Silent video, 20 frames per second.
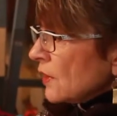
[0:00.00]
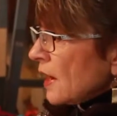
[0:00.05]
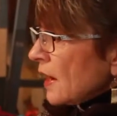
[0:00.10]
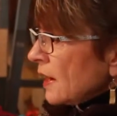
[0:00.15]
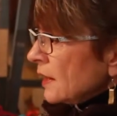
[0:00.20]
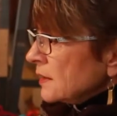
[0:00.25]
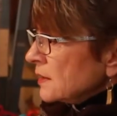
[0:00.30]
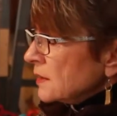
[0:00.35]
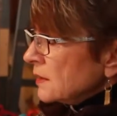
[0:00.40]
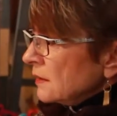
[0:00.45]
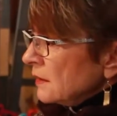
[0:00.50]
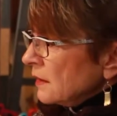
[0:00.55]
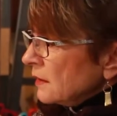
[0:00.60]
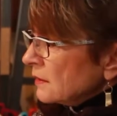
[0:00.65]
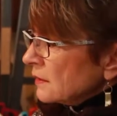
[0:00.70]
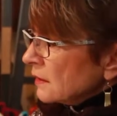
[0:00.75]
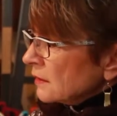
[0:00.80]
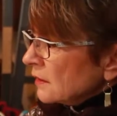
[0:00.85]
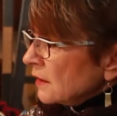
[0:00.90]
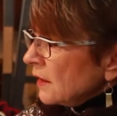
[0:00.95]
that
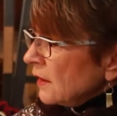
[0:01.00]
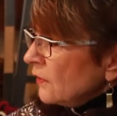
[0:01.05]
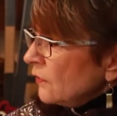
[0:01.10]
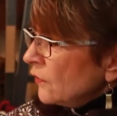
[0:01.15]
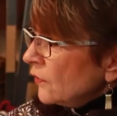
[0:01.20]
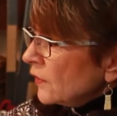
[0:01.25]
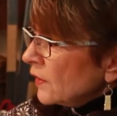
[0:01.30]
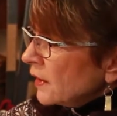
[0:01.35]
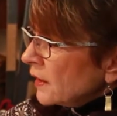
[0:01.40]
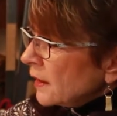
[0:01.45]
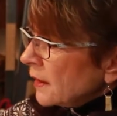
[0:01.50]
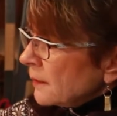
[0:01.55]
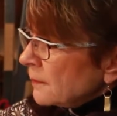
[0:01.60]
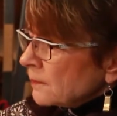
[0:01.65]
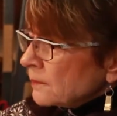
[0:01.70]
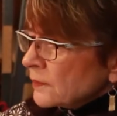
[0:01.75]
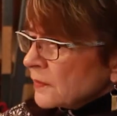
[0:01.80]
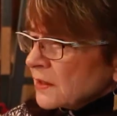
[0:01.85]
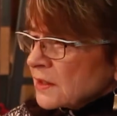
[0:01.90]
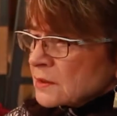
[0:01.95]
the leaf
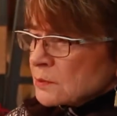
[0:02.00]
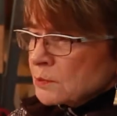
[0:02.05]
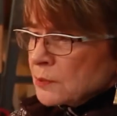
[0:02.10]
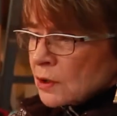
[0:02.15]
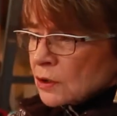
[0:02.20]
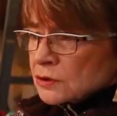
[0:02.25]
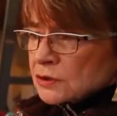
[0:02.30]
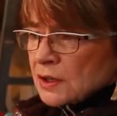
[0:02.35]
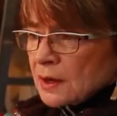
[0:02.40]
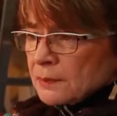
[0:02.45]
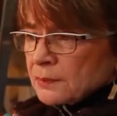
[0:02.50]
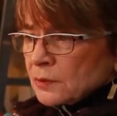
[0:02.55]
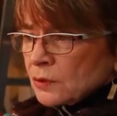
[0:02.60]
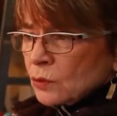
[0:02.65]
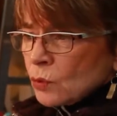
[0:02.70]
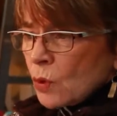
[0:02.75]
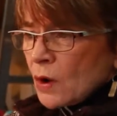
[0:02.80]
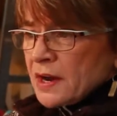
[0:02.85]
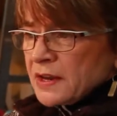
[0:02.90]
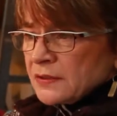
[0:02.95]
um, is built
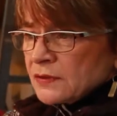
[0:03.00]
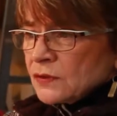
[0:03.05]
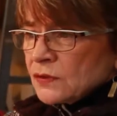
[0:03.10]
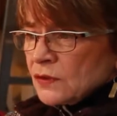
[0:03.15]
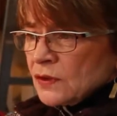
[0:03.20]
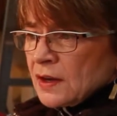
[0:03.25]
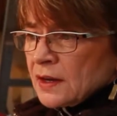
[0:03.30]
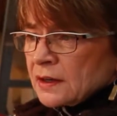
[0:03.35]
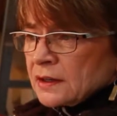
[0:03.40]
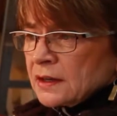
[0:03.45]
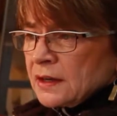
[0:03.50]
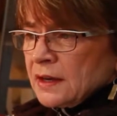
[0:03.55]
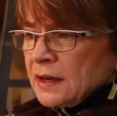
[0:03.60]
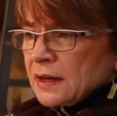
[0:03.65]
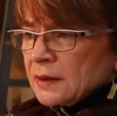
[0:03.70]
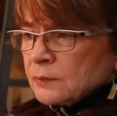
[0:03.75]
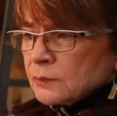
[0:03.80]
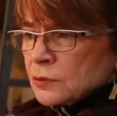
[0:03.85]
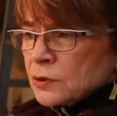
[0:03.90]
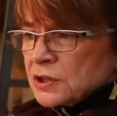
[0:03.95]
up quite thick
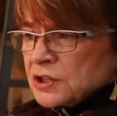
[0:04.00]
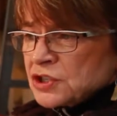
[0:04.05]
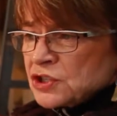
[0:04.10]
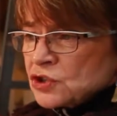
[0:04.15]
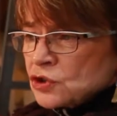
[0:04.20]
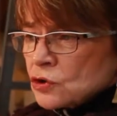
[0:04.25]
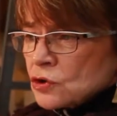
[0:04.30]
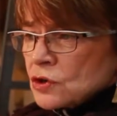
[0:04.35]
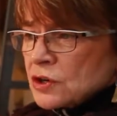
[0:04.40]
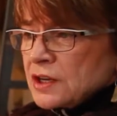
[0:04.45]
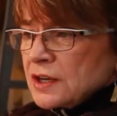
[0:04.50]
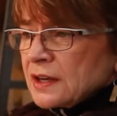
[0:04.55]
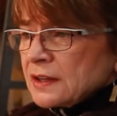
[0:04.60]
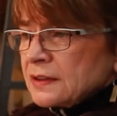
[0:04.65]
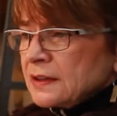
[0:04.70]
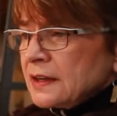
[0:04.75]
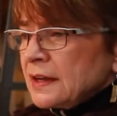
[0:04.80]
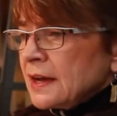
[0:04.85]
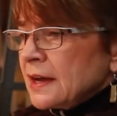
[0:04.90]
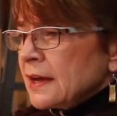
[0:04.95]
and pretty sturdy
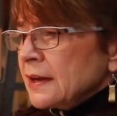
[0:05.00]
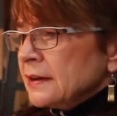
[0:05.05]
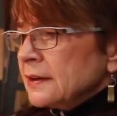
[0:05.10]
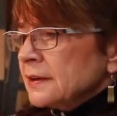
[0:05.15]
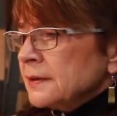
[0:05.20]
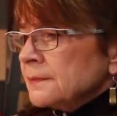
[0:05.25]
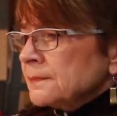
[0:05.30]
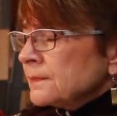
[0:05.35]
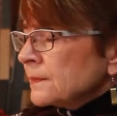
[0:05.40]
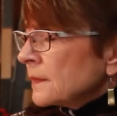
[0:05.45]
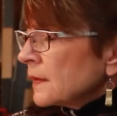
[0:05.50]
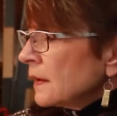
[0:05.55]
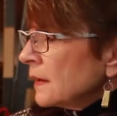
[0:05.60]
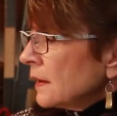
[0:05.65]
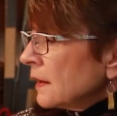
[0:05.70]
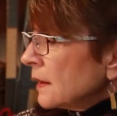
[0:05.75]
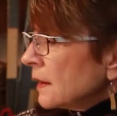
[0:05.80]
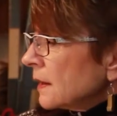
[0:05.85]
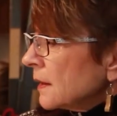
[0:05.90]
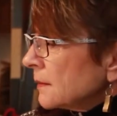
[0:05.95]
at the end.
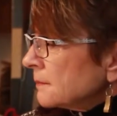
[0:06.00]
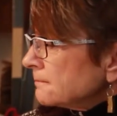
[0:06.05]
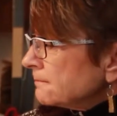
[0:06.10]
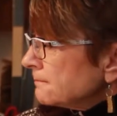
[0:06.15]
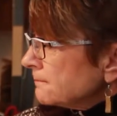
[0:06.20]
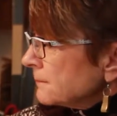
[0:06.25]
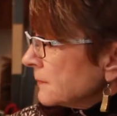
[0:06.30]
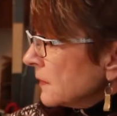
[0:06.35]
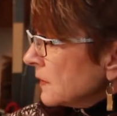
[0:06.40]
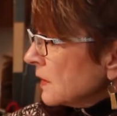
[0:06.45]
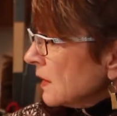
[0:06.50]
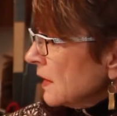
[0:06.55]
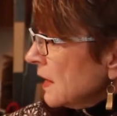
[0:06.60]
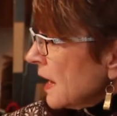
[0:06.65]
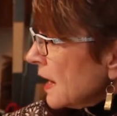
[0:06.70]
Um, the